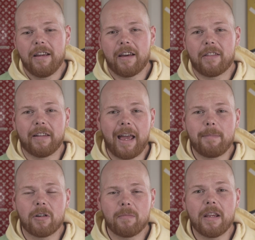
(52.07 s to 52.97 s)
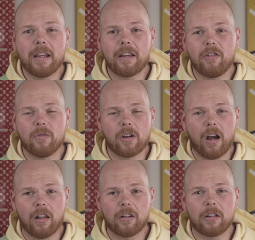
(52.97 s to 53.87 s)
the lab near me can do
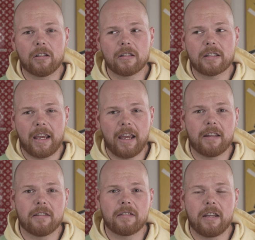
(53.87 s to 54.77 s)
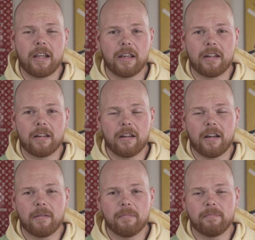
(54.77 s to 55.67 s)
color scans and
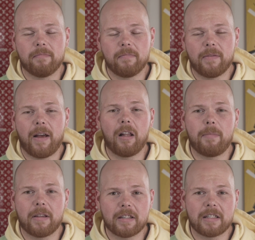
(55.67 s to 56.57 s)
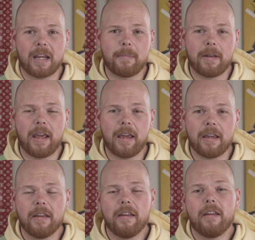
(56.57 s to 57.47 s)
developing the same day.